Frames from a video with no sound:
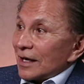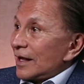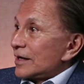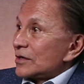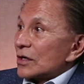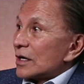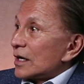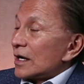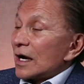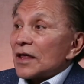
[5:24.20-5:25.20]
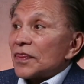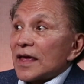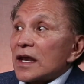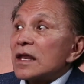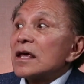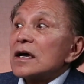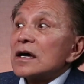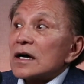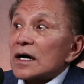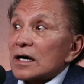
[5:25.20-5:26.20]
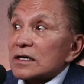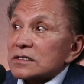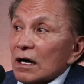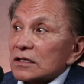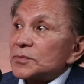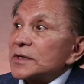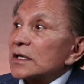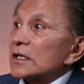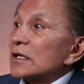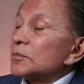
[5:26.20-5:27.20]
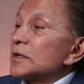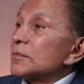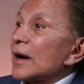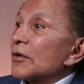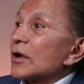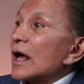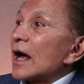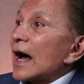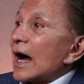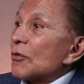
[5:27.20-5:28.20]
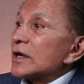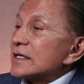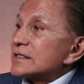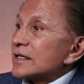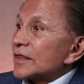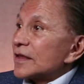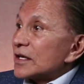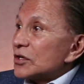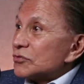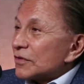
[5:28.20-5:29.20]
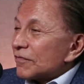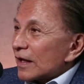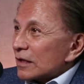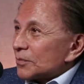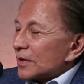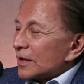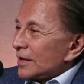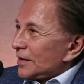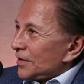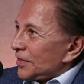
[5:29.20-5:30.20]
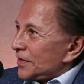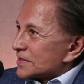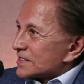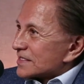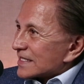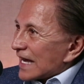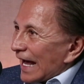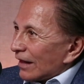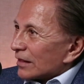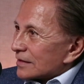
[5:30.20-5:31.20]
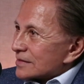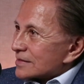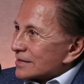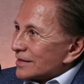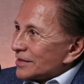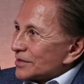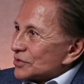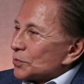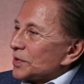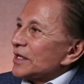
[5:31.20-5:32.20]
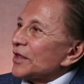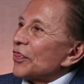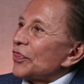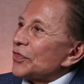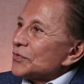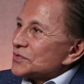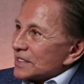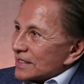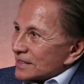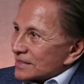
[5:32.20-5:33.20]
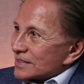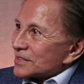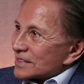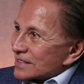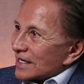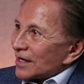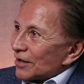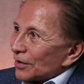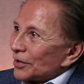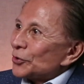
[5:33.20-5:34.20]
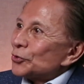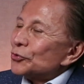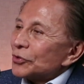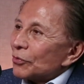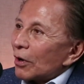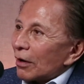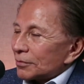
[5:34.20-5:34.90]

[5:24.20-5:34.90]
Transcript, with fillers: and uh, and then uh, talk to me a little bit about how is it that you develop this talent to be enthusiasts to sell who you are.